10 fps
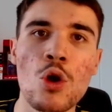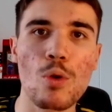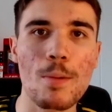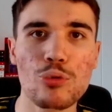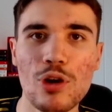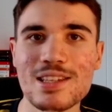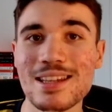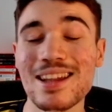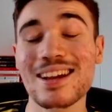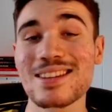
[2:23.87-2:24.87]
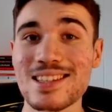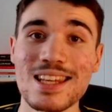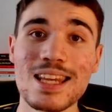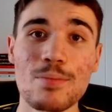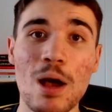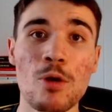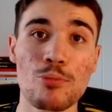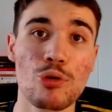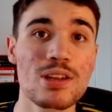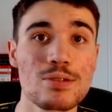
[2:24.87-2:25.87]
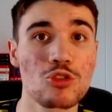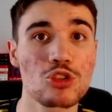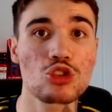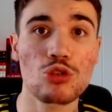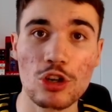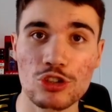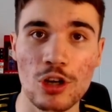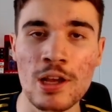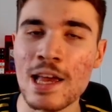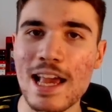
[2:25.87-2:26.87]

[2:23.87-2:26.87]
We're pressing like a team and we're pressing with structure.